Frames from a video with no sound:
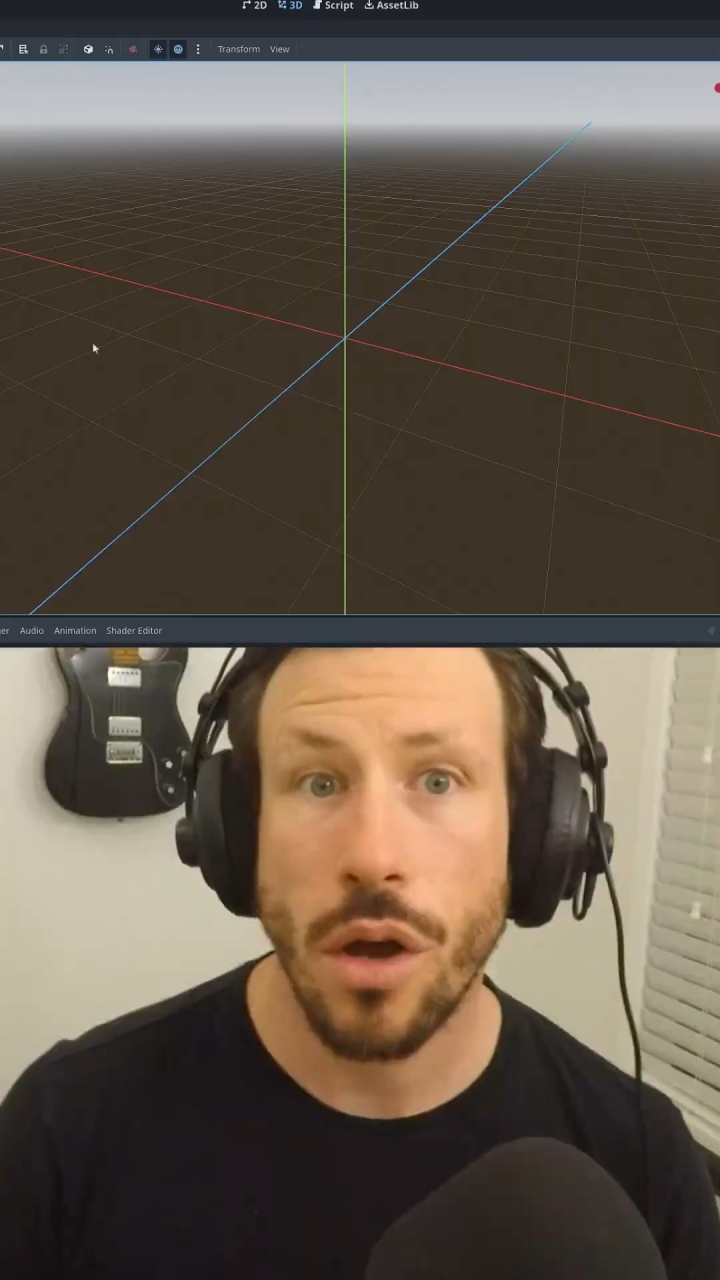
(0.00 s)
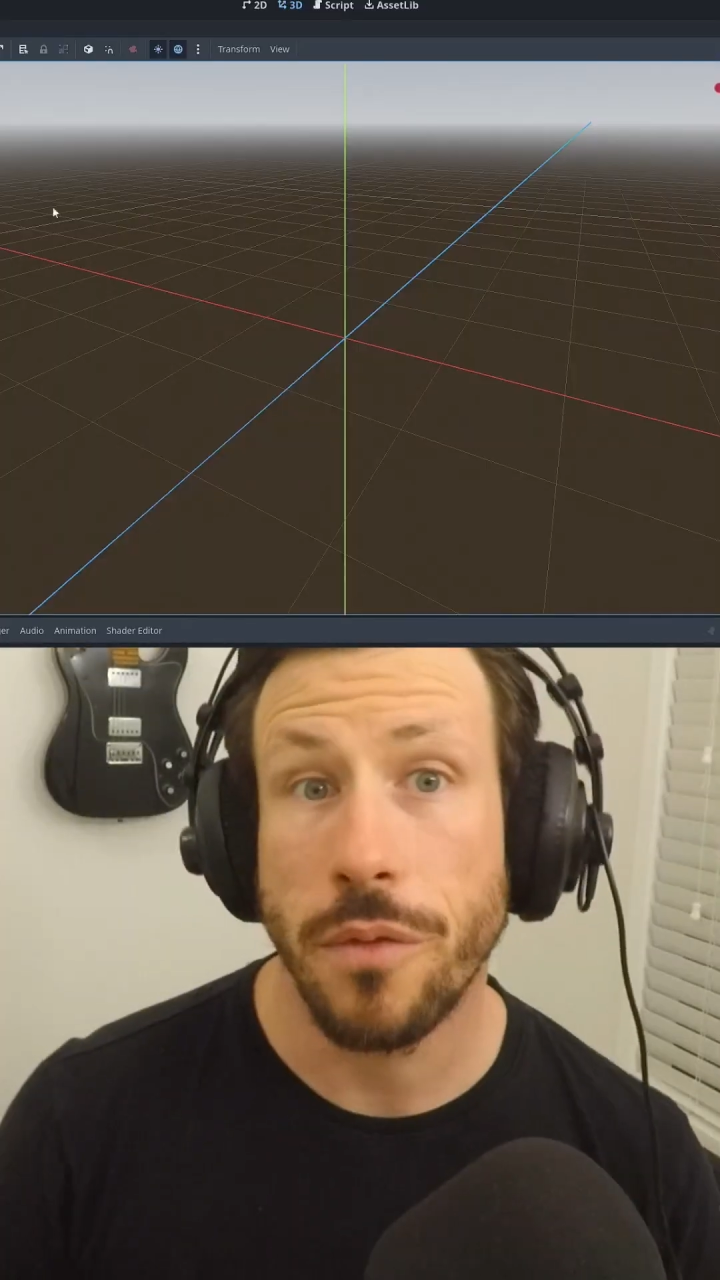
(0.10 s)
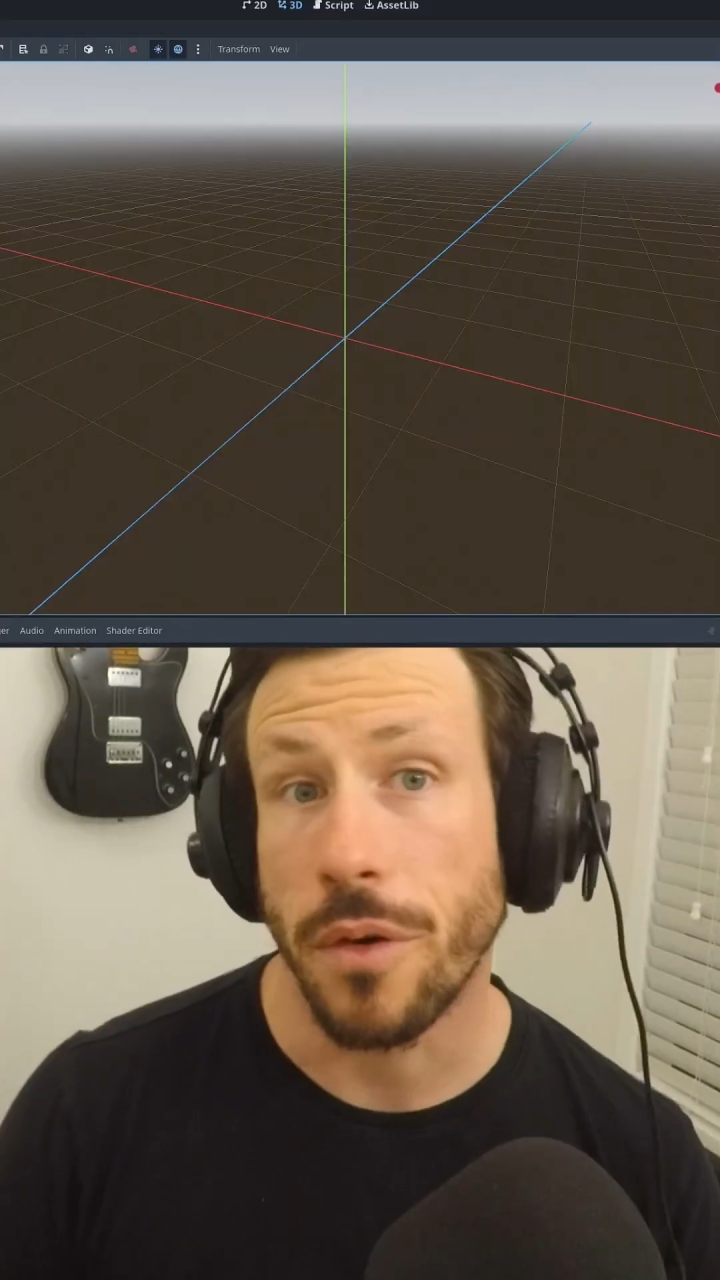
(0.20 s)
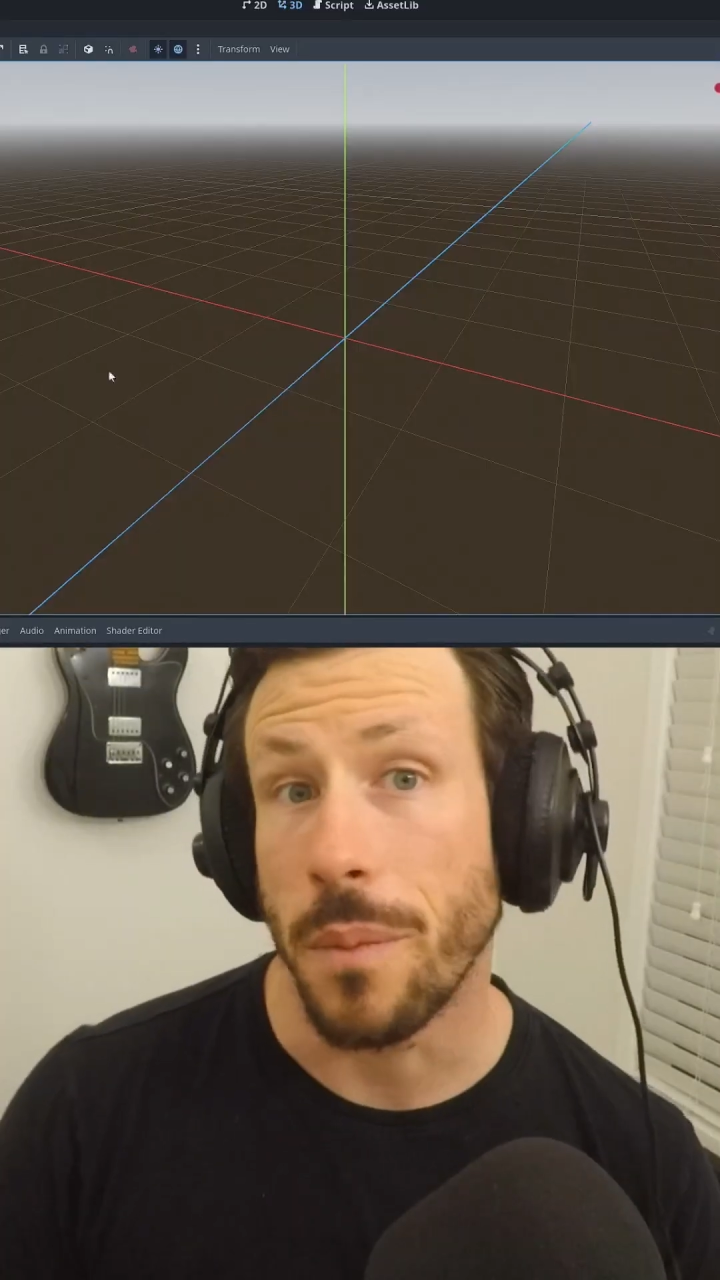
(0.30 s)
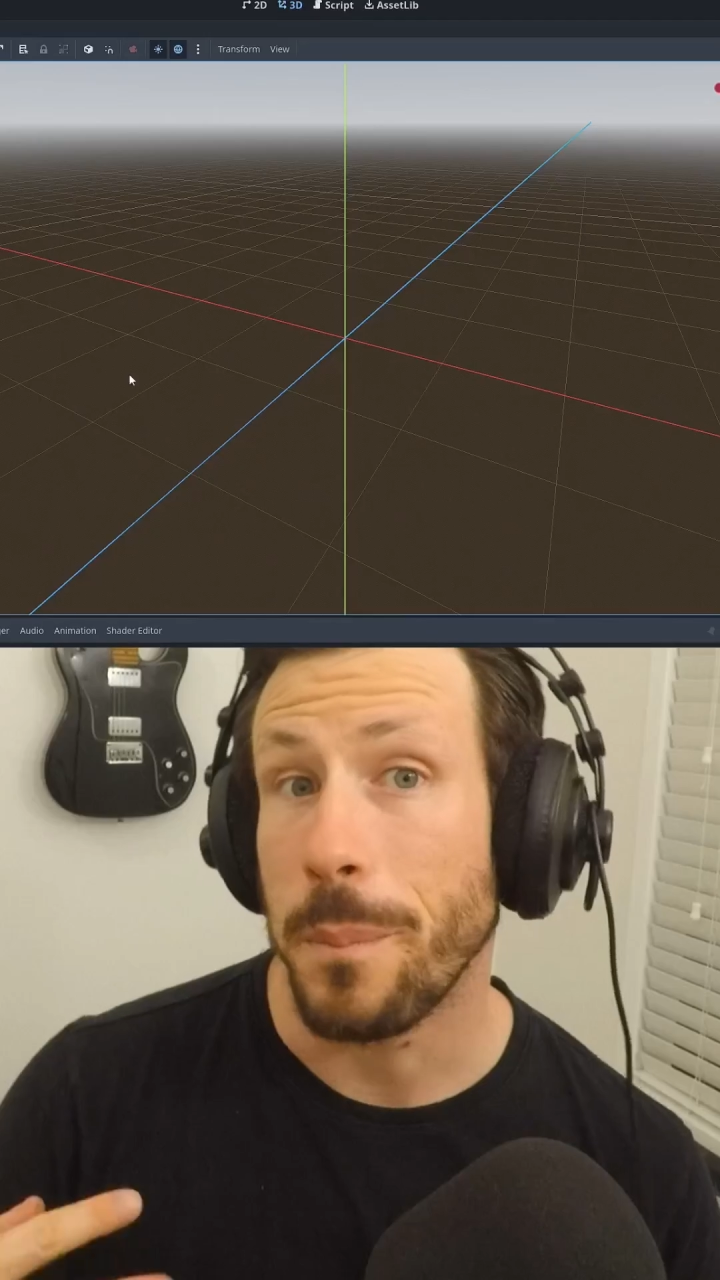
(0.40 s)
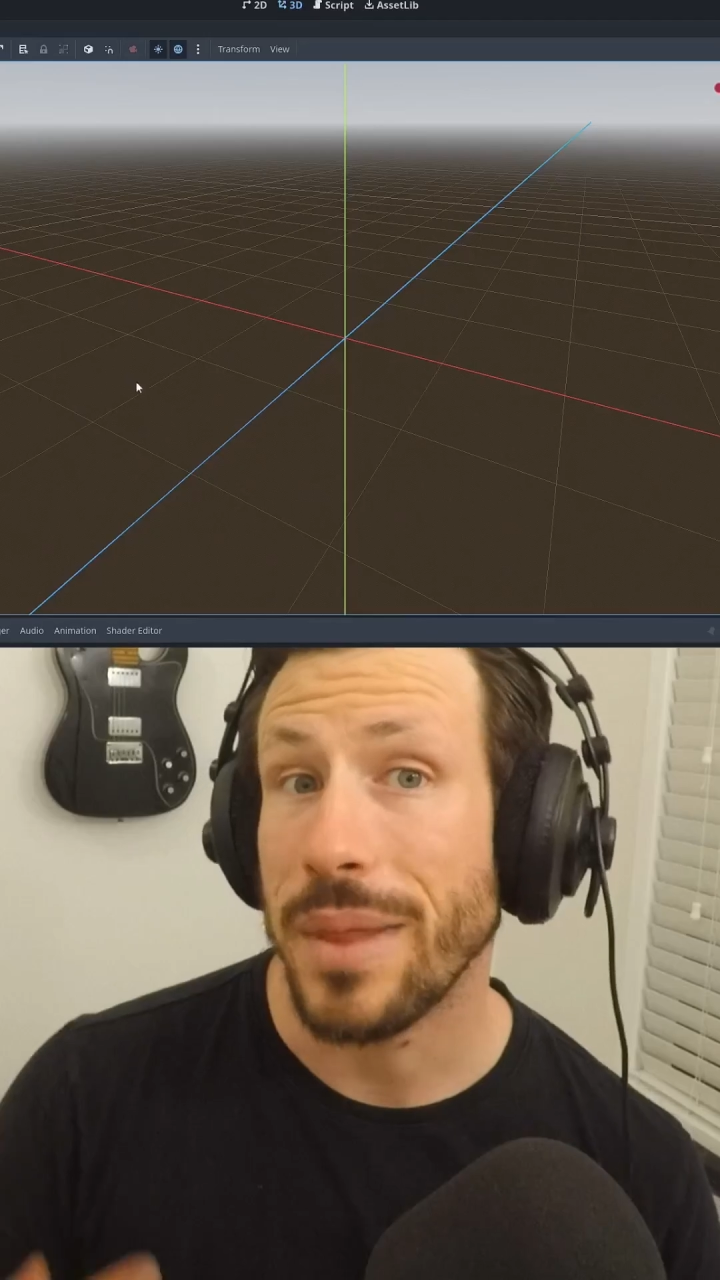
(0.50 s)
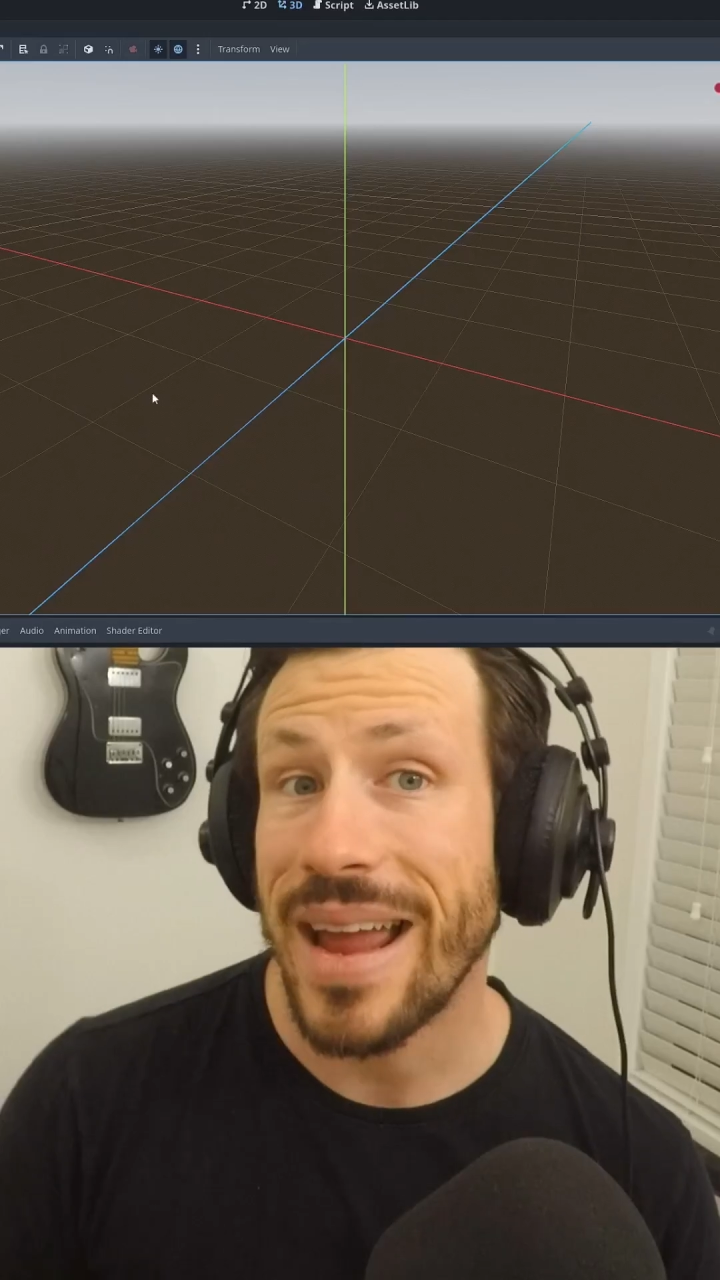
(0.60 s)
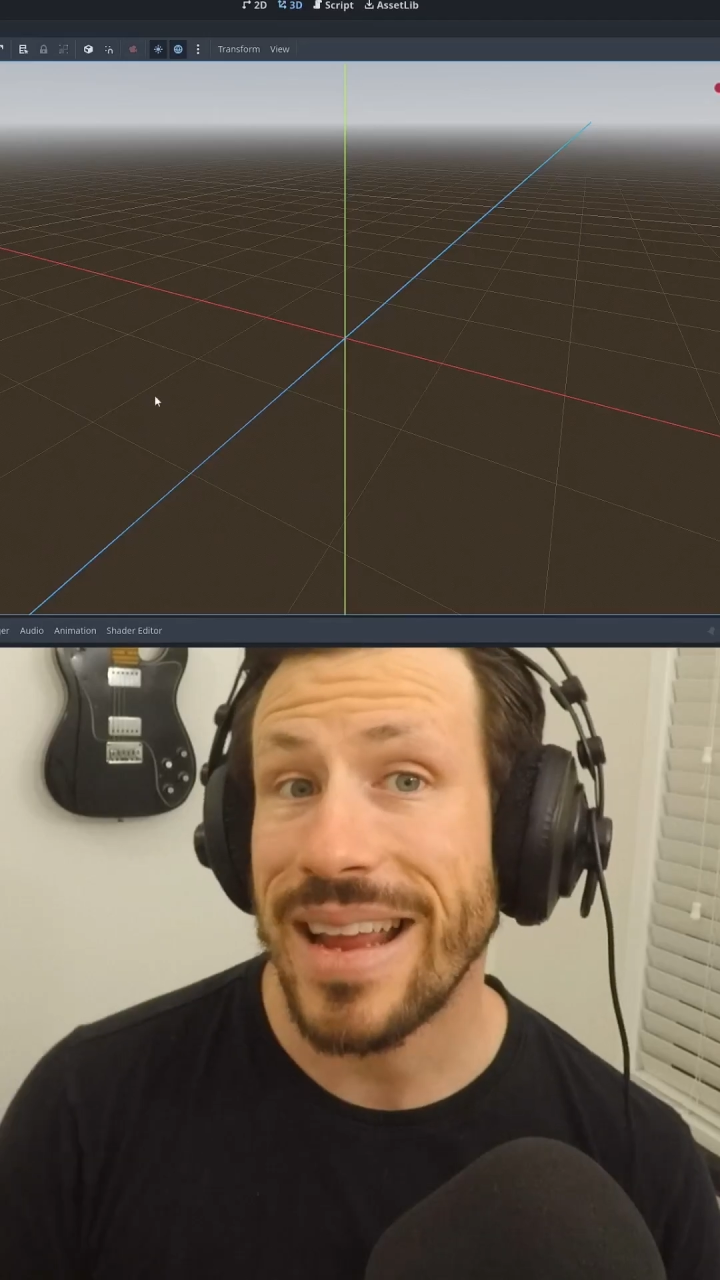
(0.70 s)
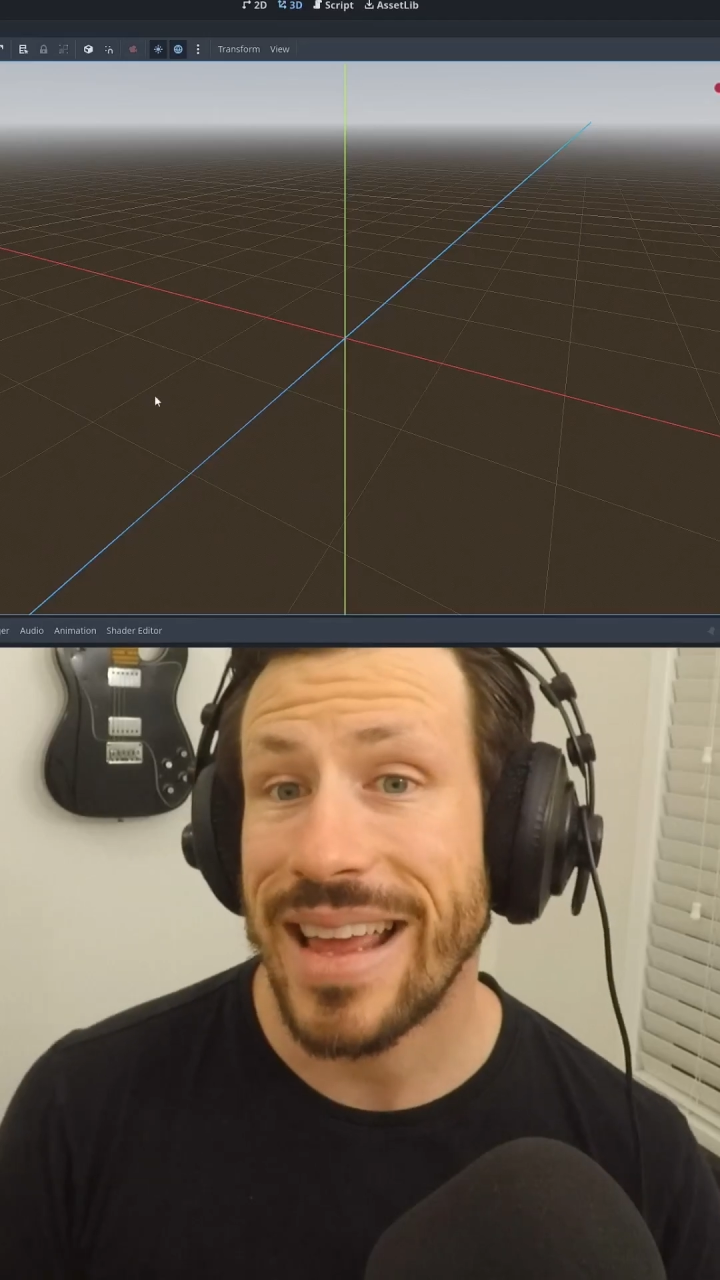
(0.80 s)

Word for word: from blank